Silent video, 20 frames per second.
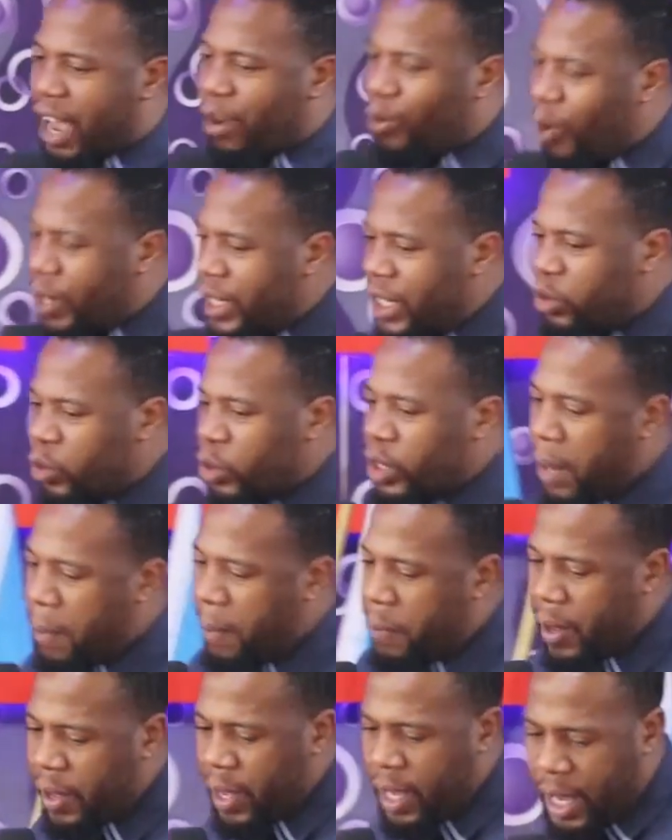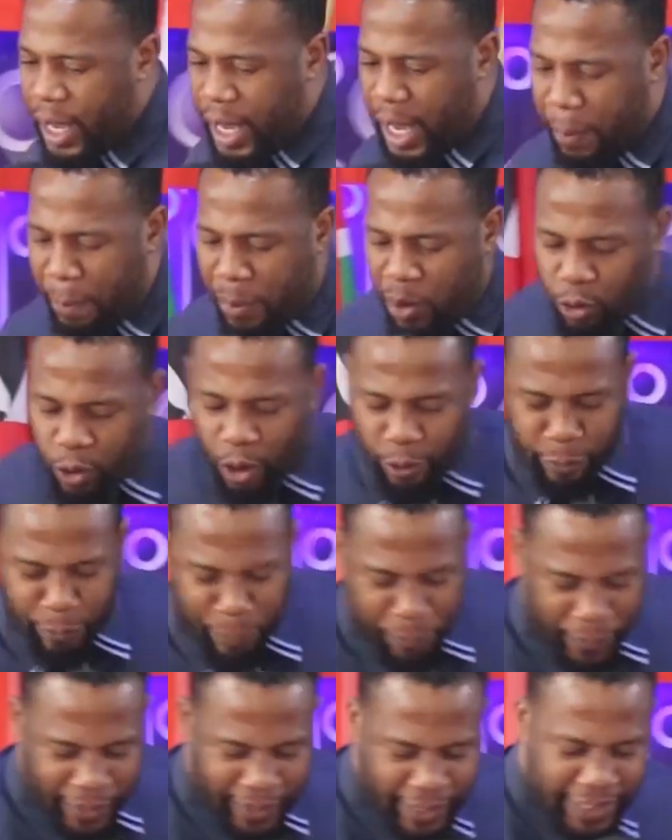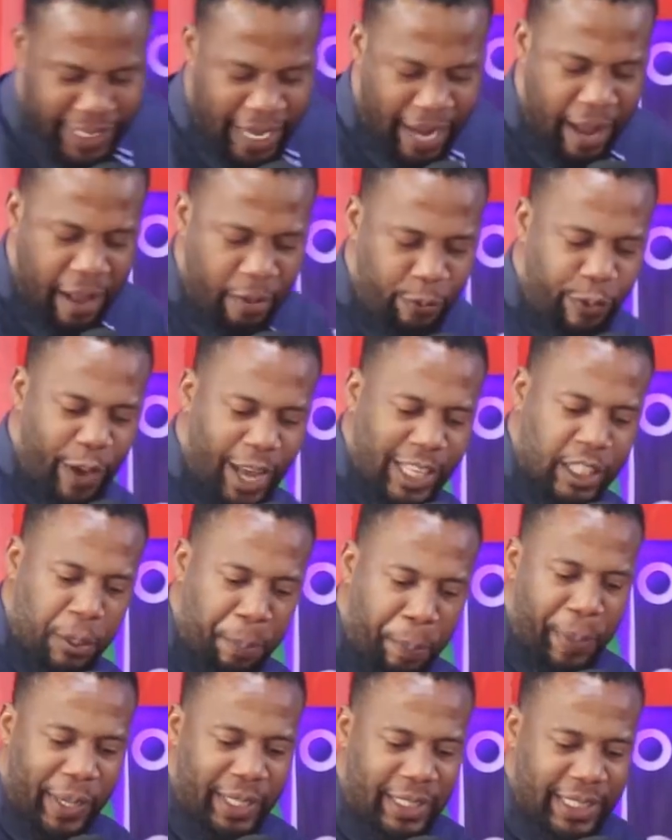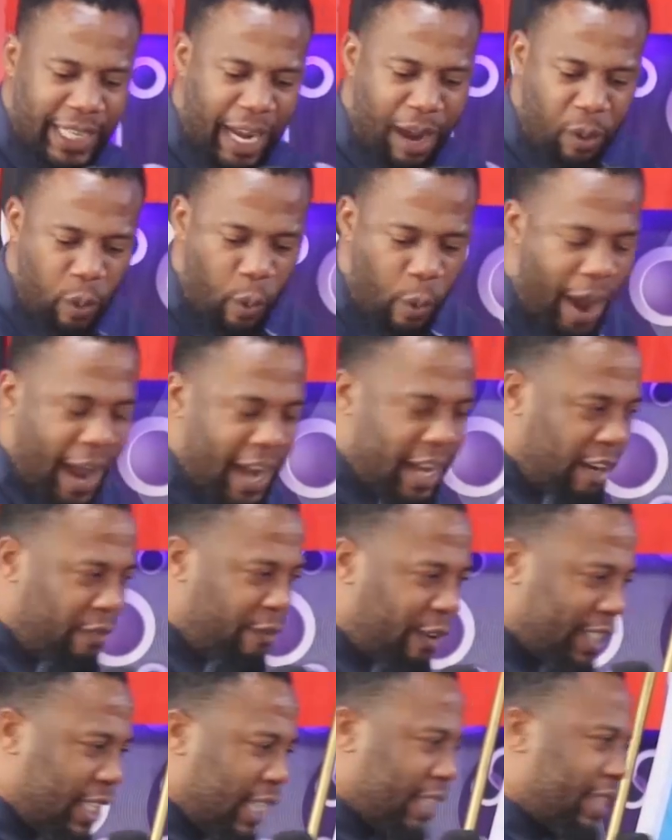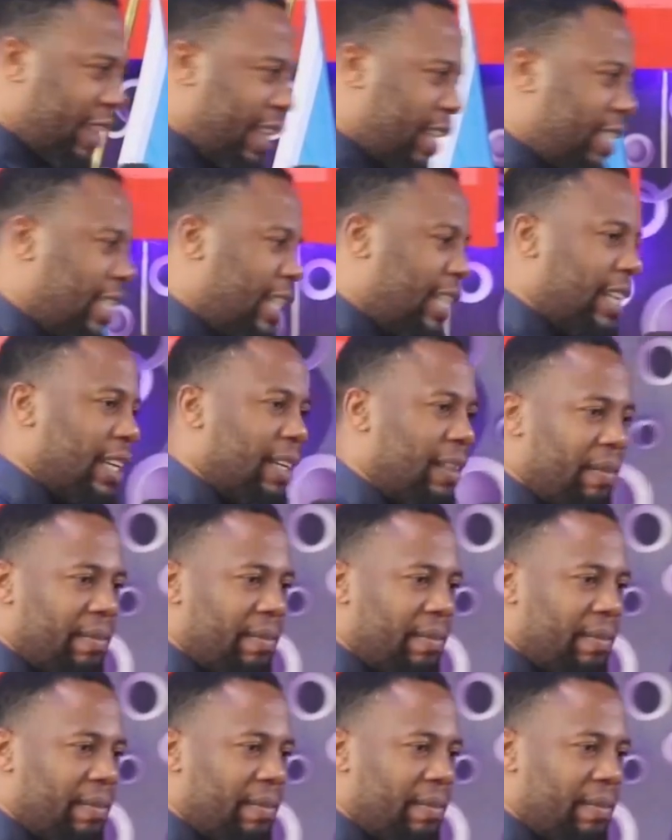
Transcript: according to the uh, book of Peter, 1 Peter 1, verses 13,